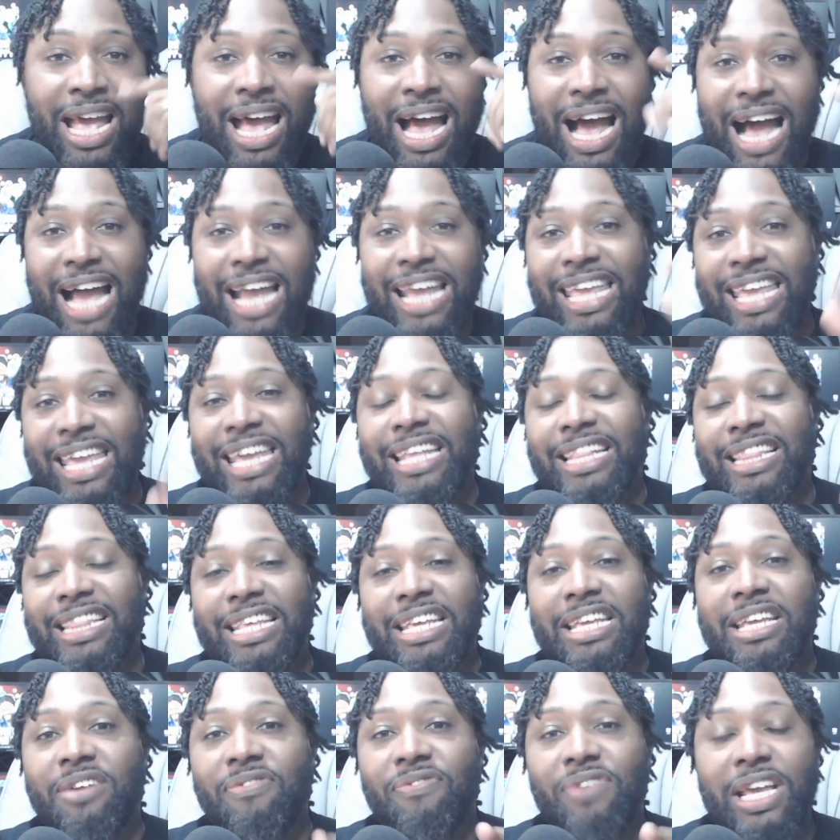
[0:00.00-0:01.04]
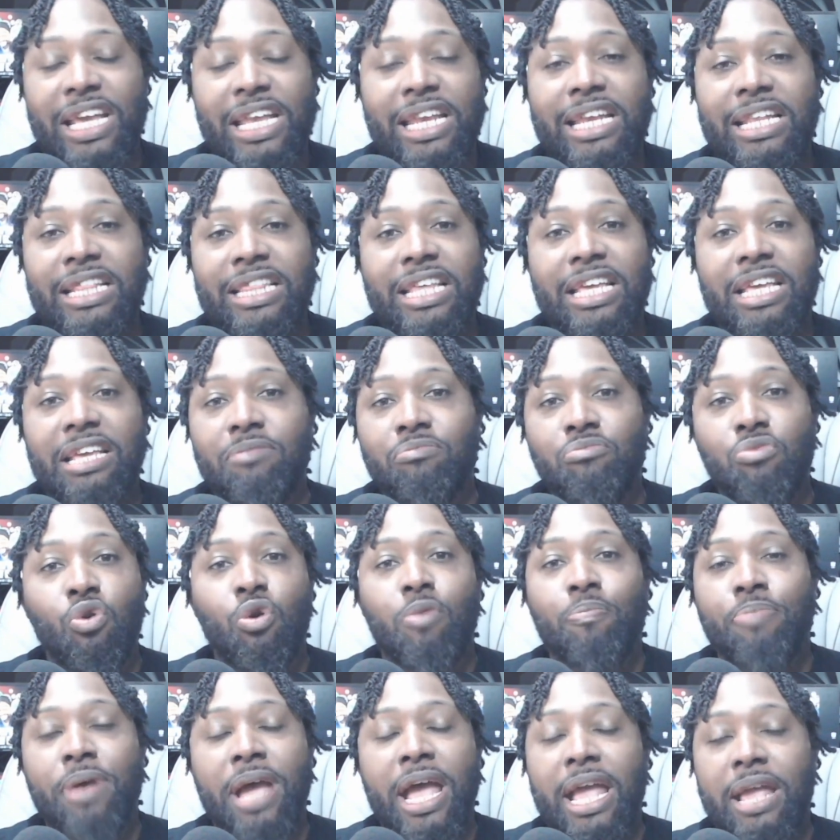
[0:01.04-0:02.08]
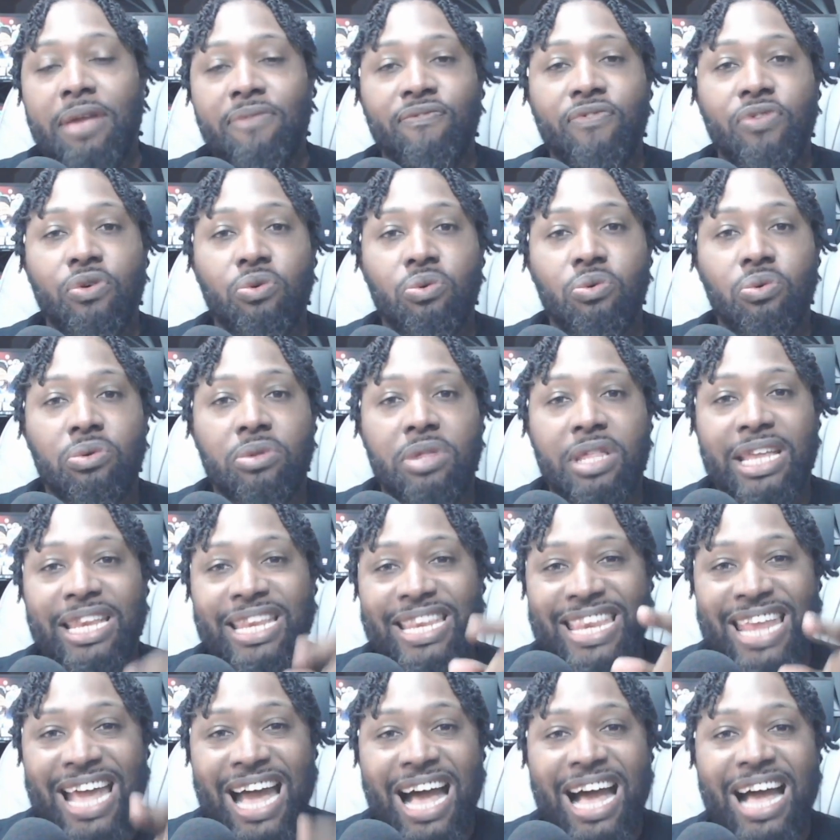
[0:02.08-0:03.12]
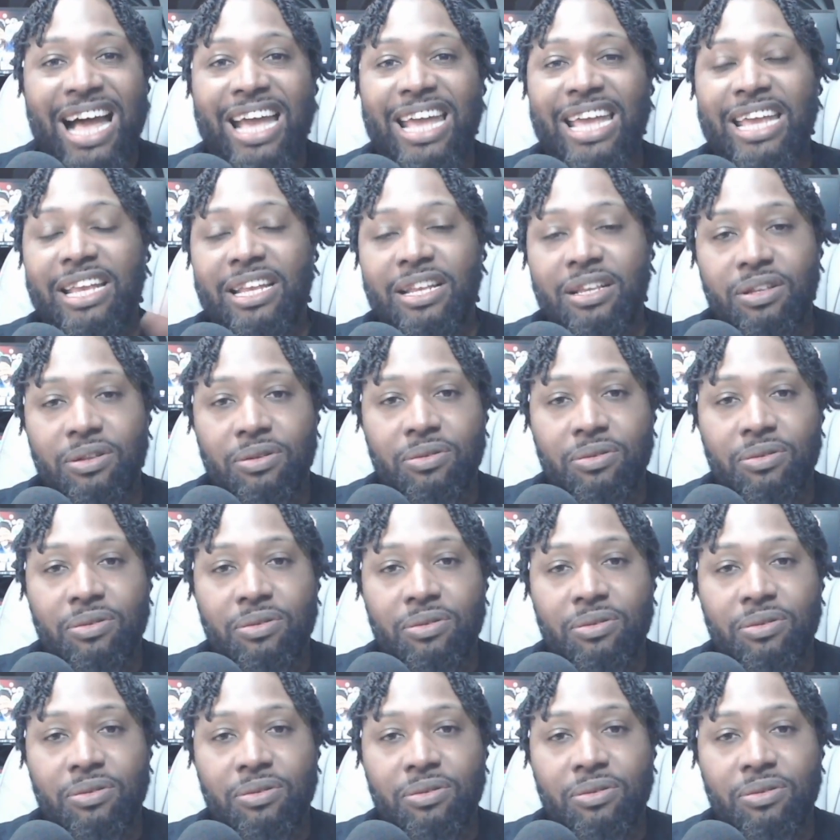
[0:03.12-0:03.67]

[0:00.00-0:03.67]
I can't think of anything more painful than dying